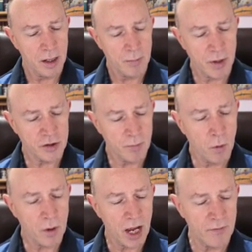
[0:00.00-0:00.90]
much
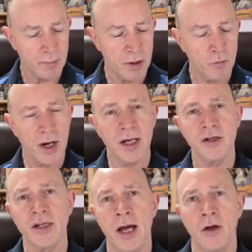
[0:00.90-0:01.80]
more, having been
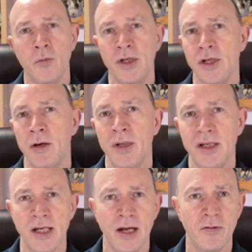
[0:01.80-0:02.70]
reconciled, we shall be
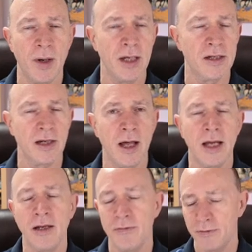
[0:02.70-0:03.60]
saved by his
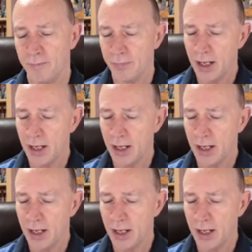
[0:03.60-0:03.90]
life.